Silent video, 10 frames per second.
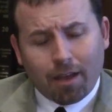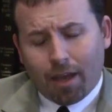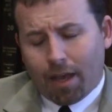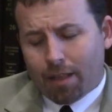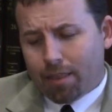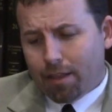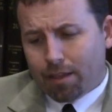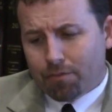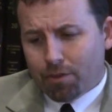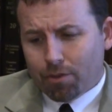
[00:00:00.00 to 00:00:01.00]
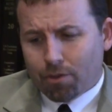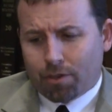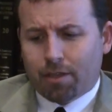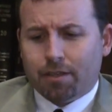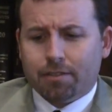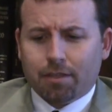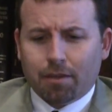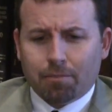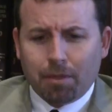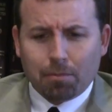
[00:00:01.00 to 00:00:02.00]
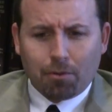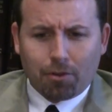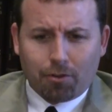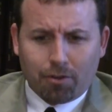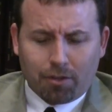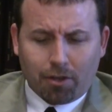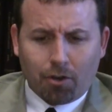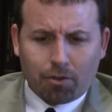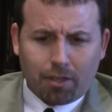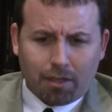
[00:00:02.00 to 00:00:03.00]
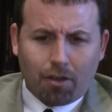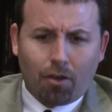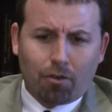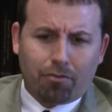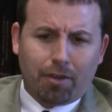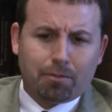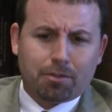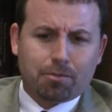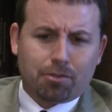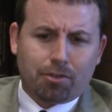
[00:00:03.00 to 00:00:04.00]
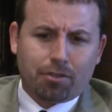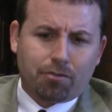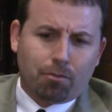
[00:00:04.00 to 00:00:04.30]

I think if you look at people that are currently in the Hall of Famous Missourians,